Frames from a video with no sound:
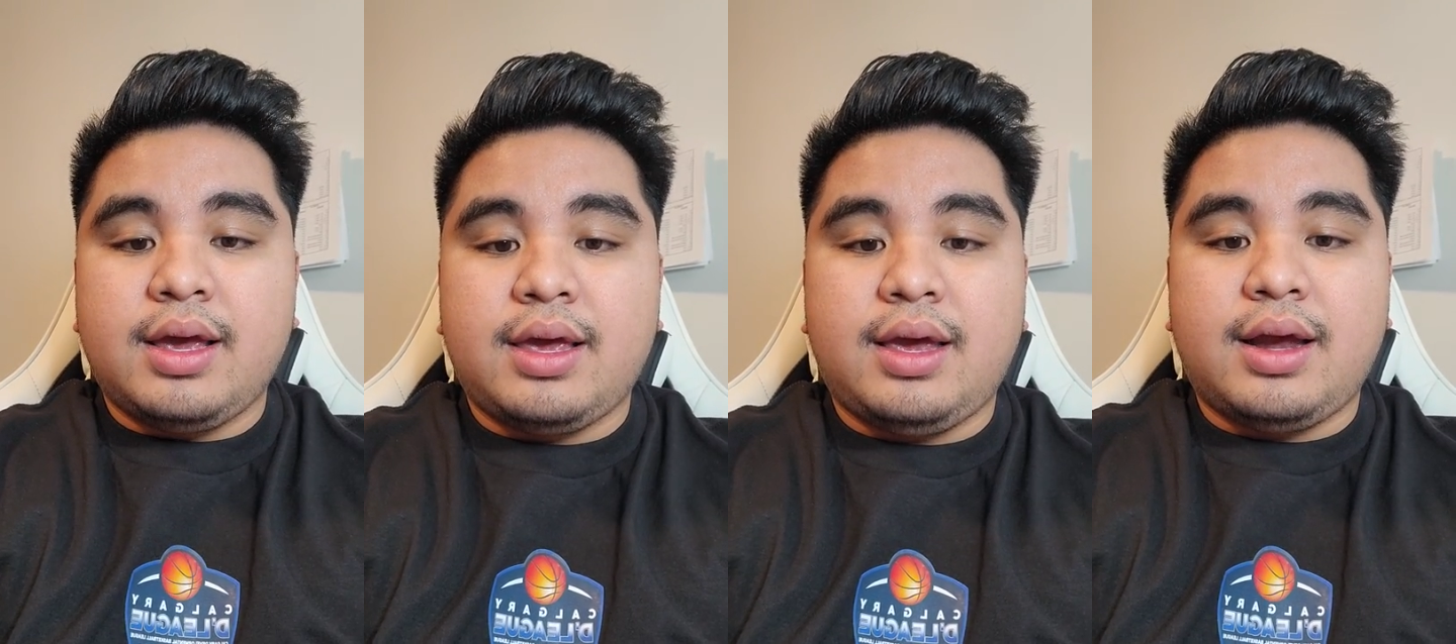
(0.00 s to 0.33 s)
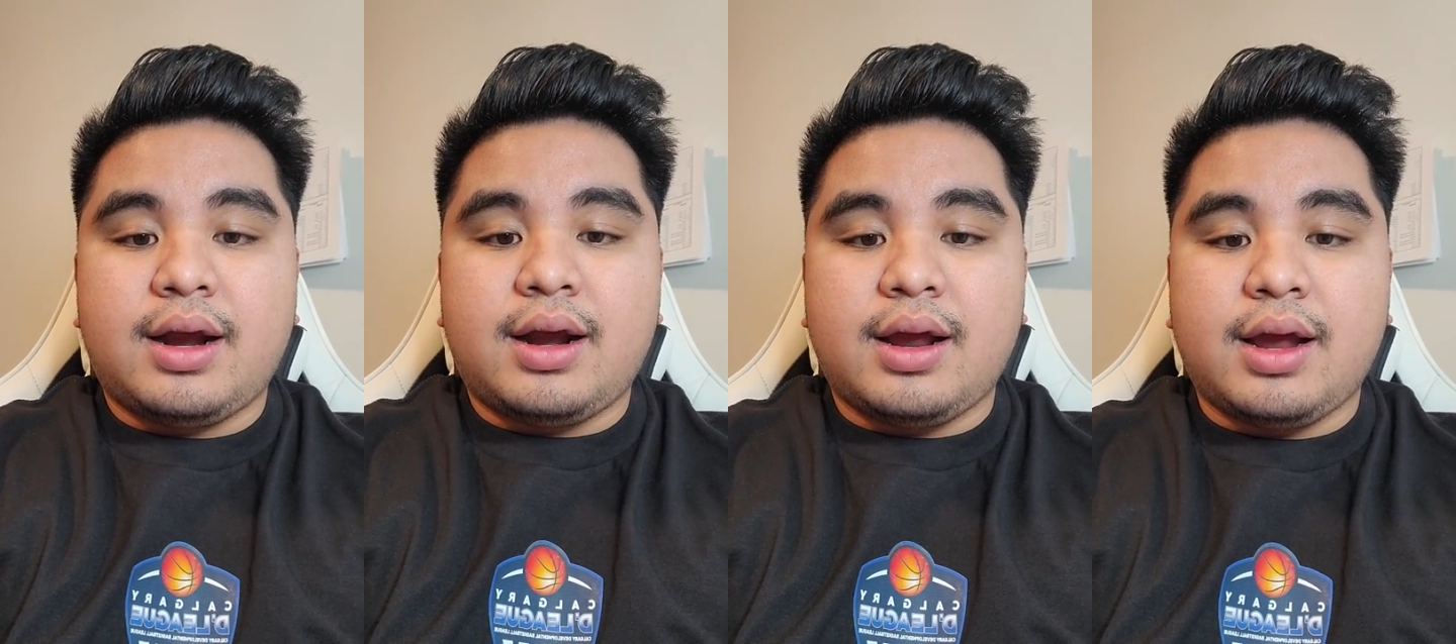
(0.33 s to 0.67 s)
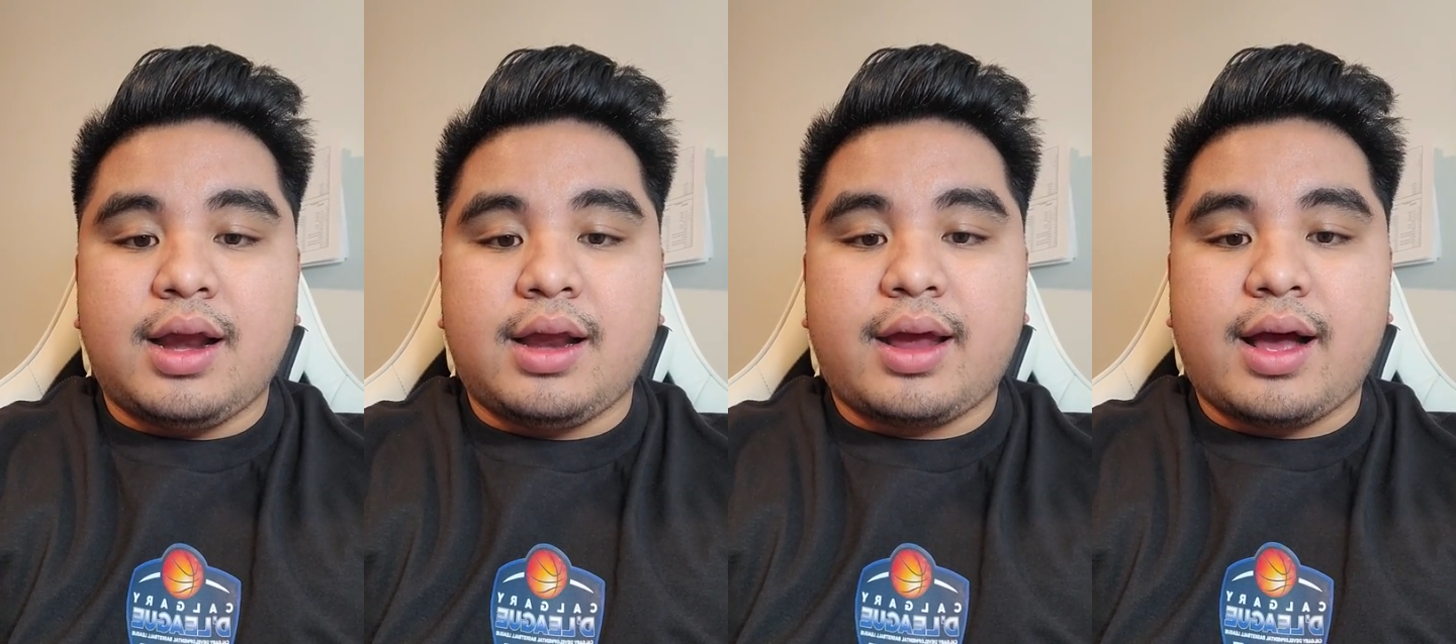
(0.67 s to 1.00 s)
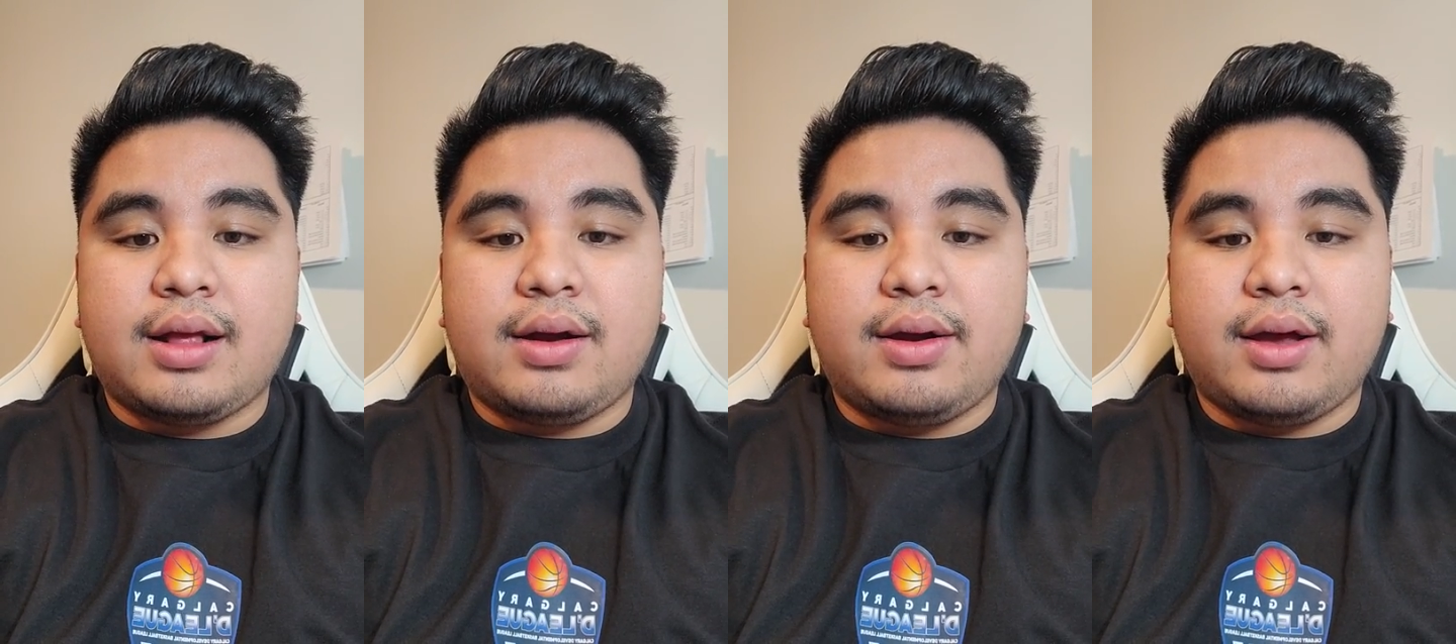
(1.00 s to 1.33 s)
here in
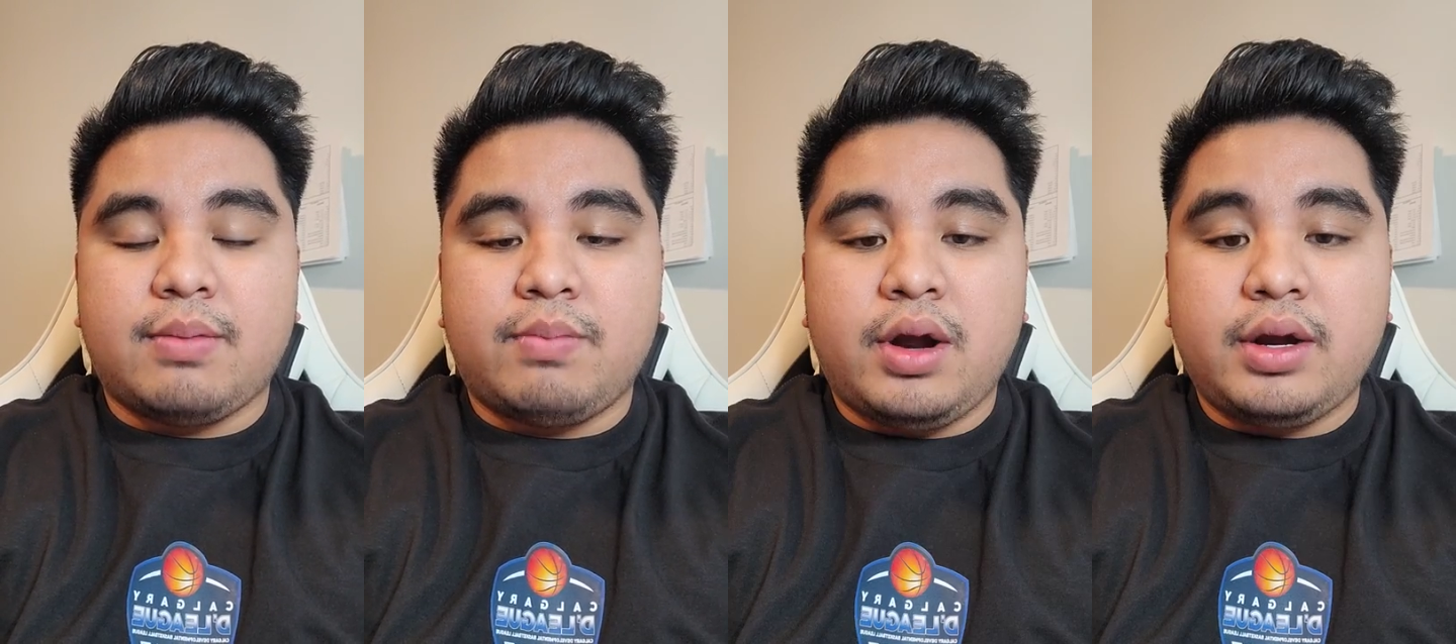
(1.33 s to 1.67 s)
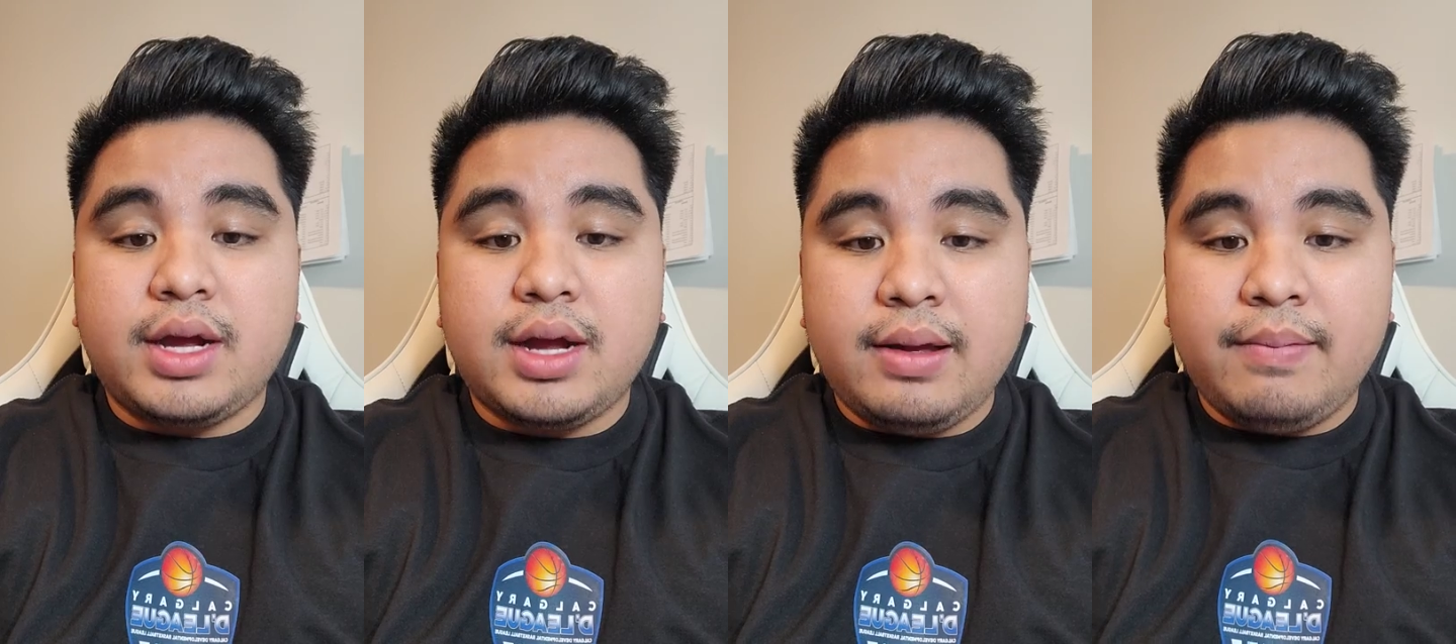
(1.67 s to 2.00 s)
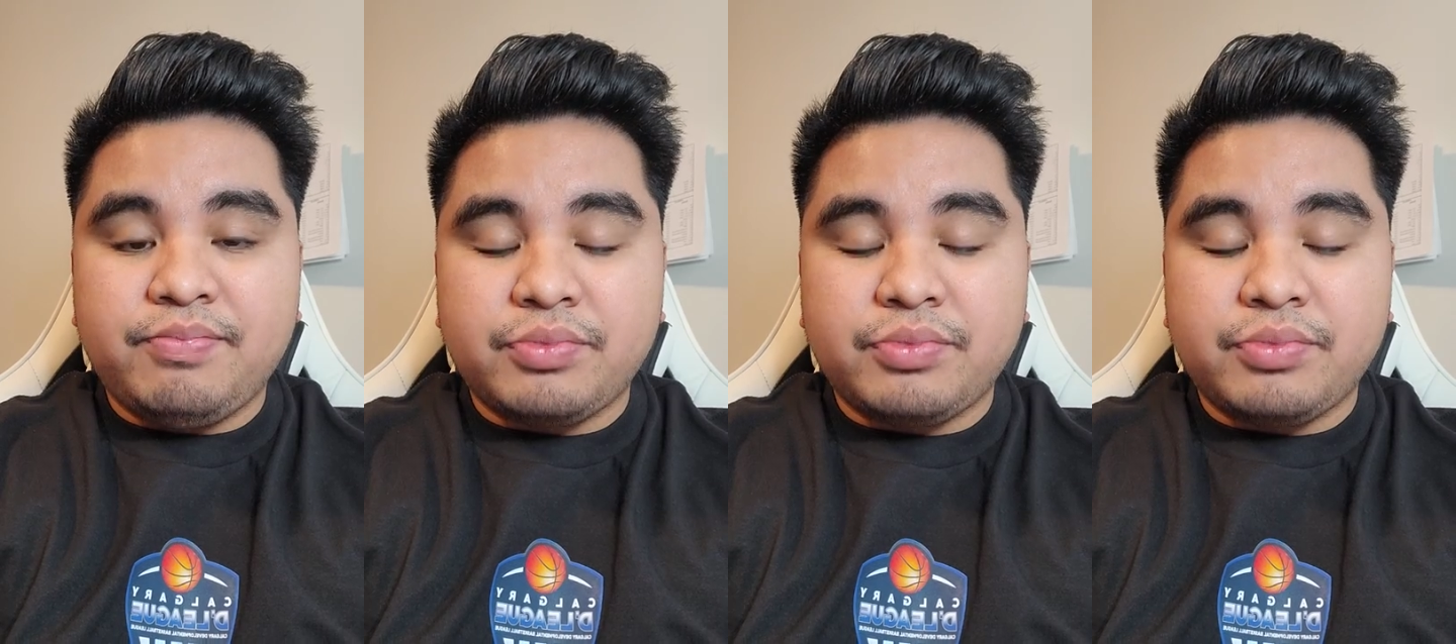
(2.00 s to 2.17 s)
Calgary, Alberta.